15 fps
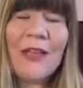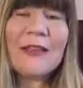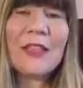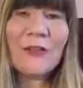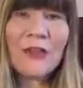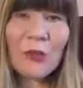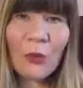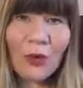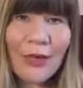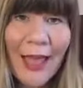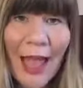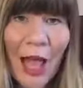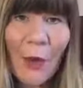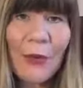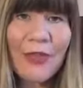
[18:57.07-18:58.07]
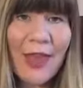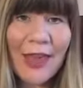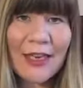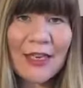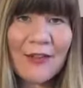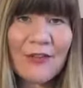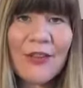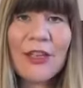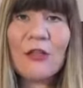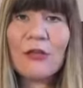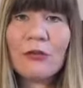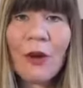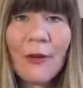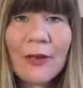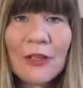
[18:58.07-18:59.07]
So if you want help with any of this,
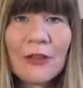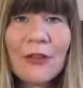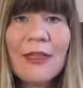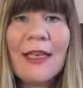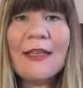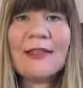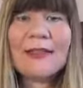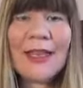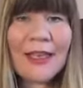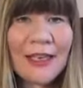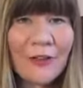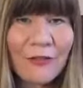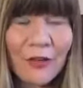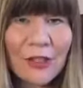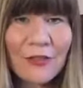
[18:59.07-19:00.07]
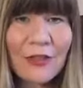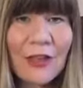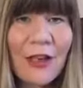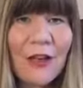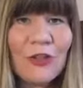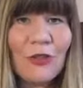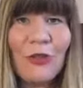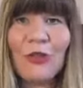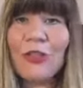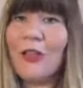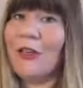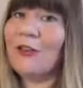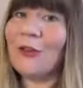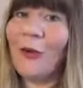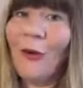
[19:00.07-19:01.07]
growing your list, getting in front of a larger
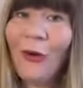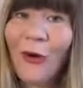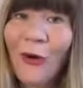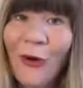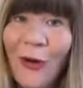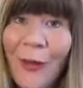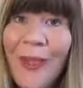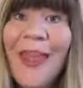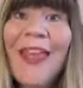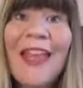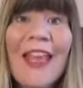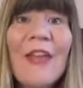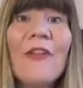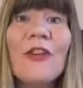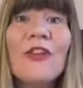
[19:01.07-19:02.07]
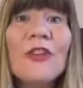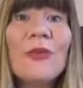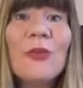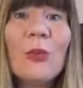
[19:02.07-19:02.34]
audience, or even just